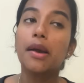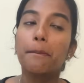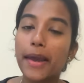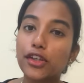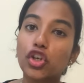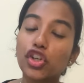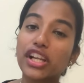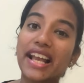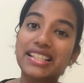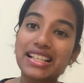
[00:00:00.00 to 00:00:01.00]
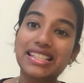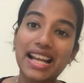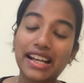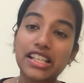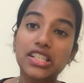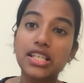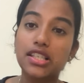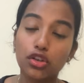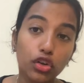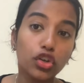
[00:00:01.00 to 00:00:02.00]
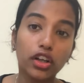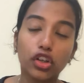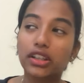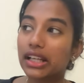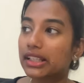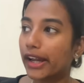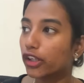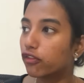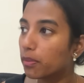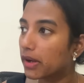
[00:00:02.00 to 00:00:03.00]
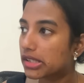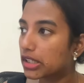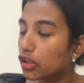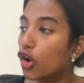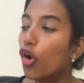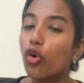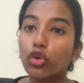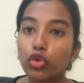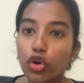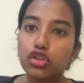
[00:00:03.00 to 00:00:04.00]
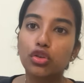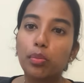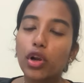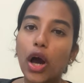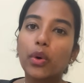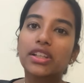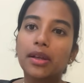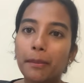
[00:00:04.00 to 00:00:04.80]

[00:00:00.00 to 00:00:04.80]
make sure your exit strategy is, you're that kind of a person who knows to pull out the